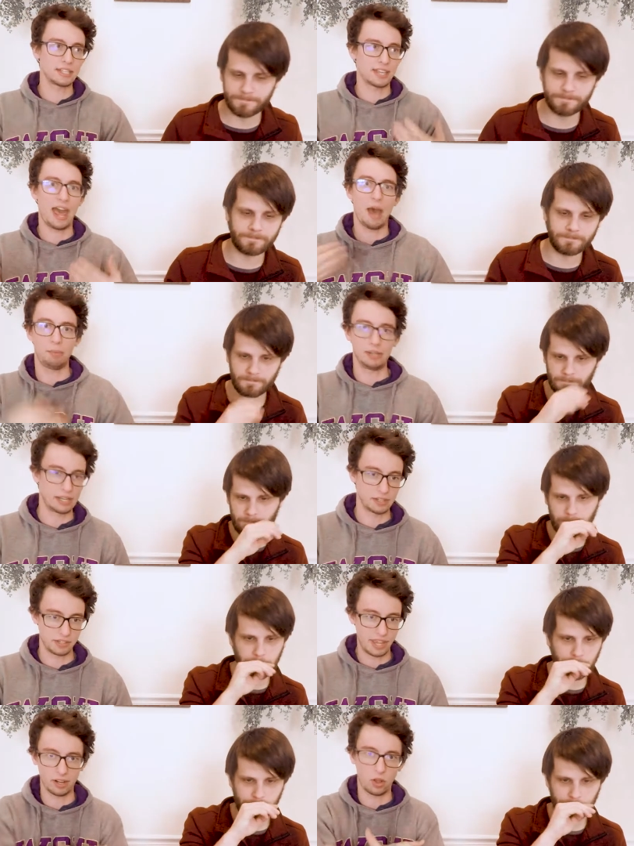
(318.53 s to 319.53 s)
Speaker 1: happenings
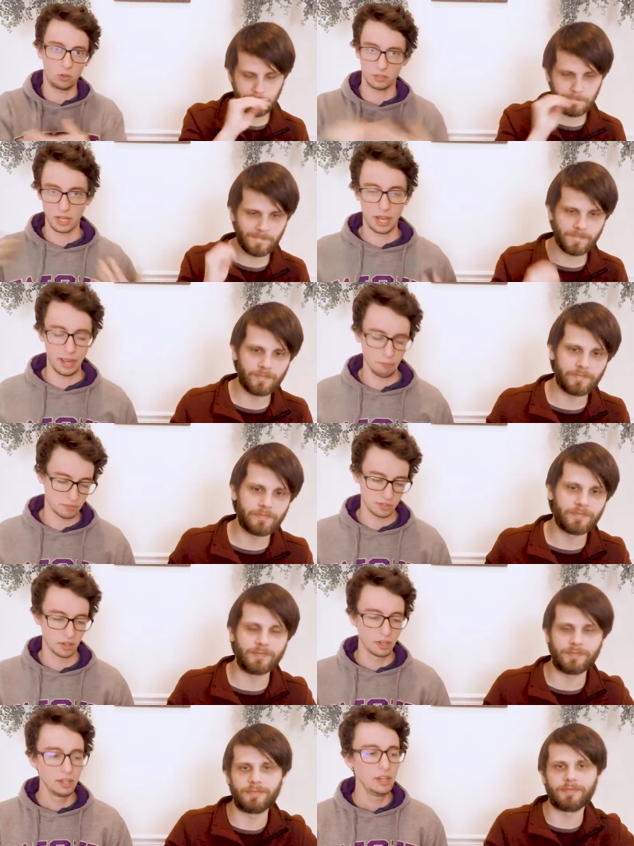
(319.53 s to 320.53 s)
at all times.
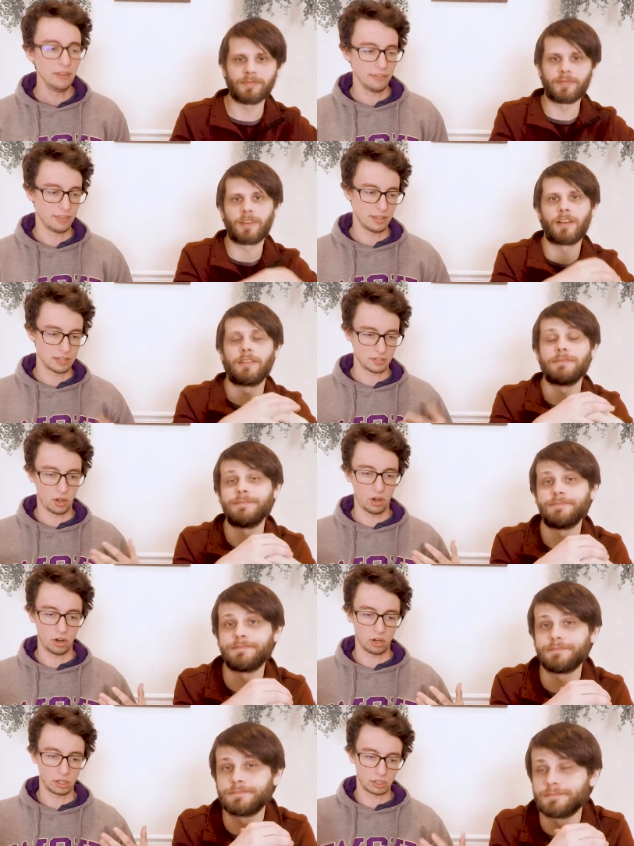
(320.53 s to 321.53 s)
These
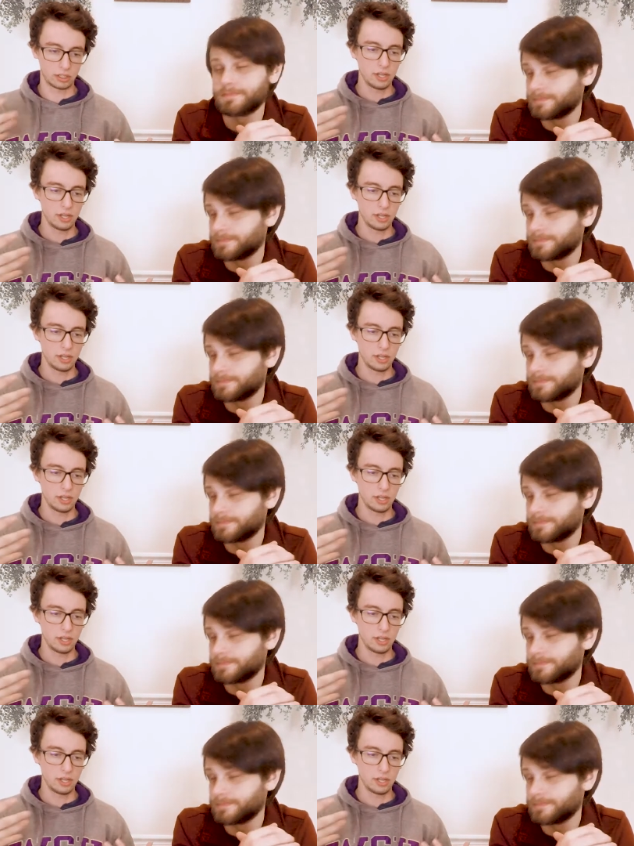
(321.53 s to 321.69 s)
are